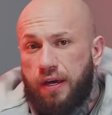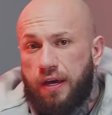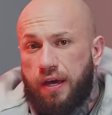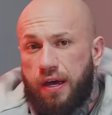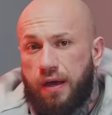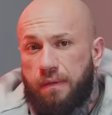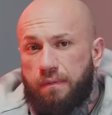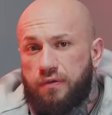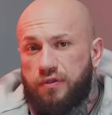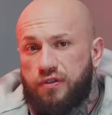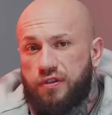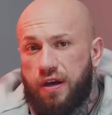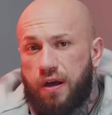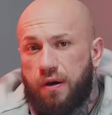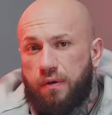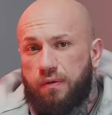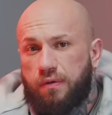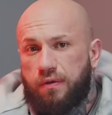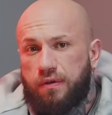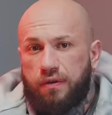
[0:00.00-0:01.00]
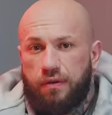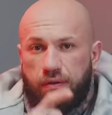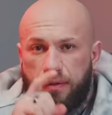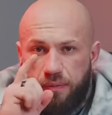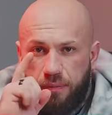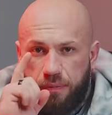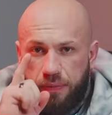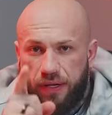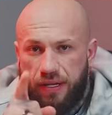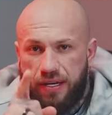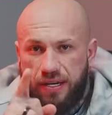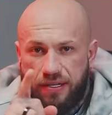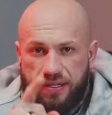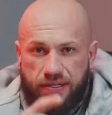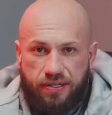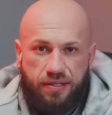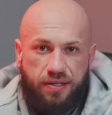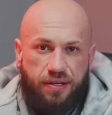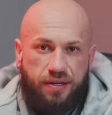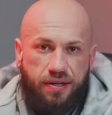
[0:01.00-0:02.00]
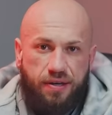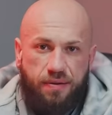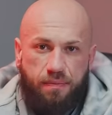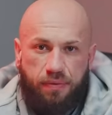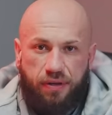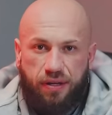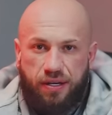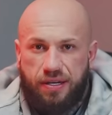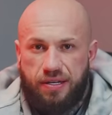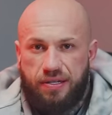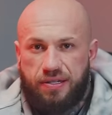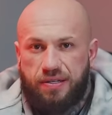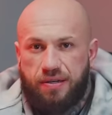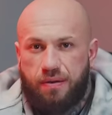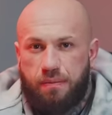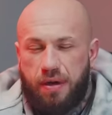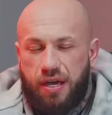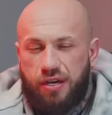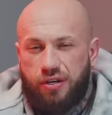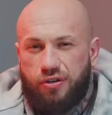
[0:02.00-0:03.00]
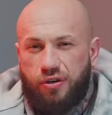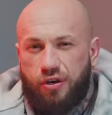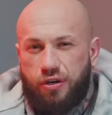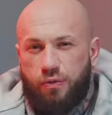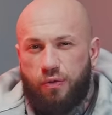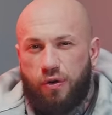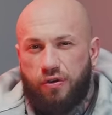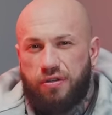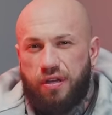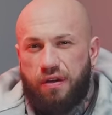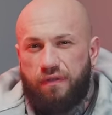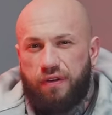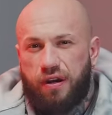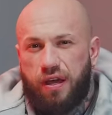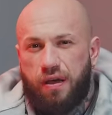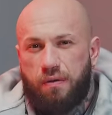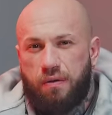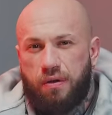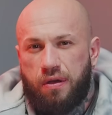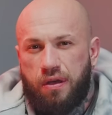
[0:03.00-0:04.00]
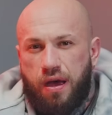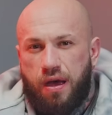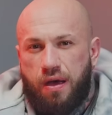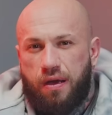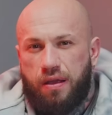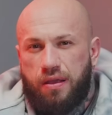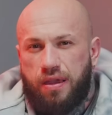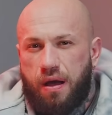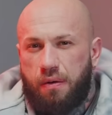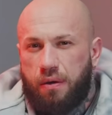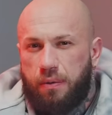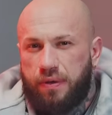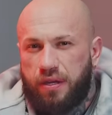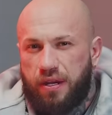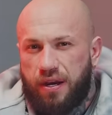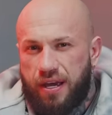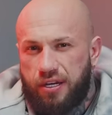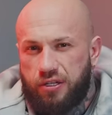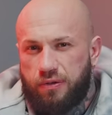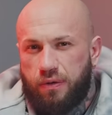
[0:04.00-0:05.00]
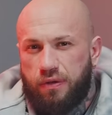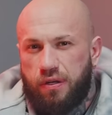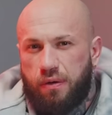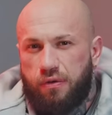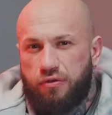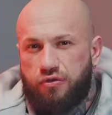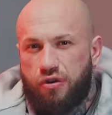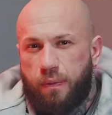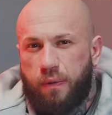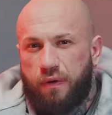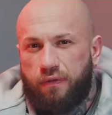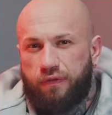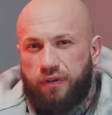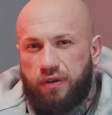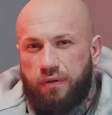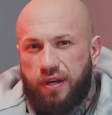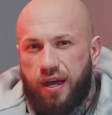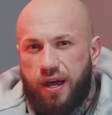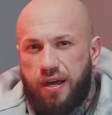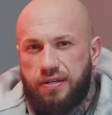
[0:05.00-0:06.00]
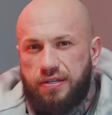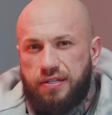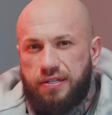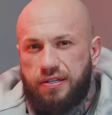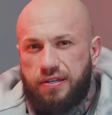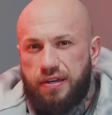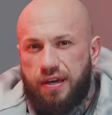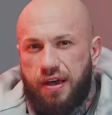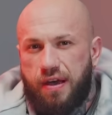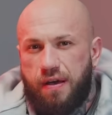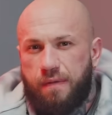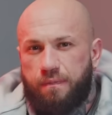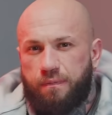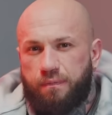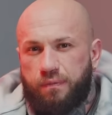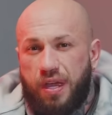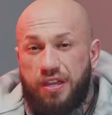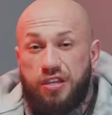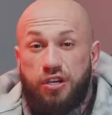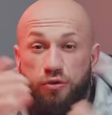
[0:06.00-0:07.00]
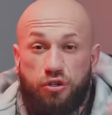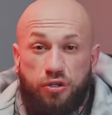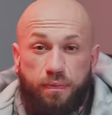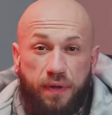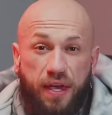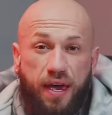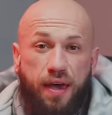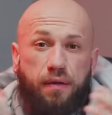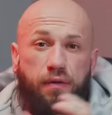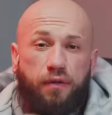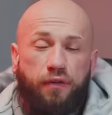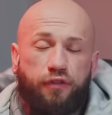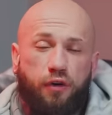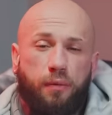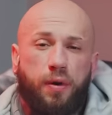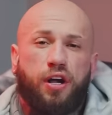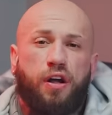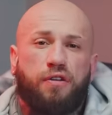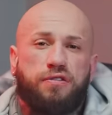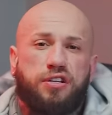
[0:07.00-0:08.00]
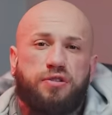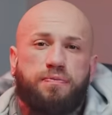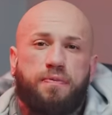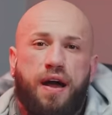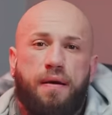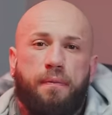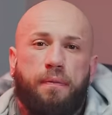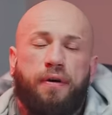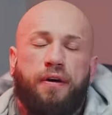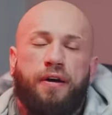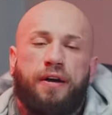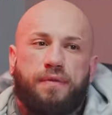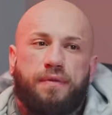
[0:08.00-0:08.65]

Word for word: Um, so please, please make sure you watch that video. Uh, that will be the next one that will drop on for you guys. Uh, the new split for my contest prep.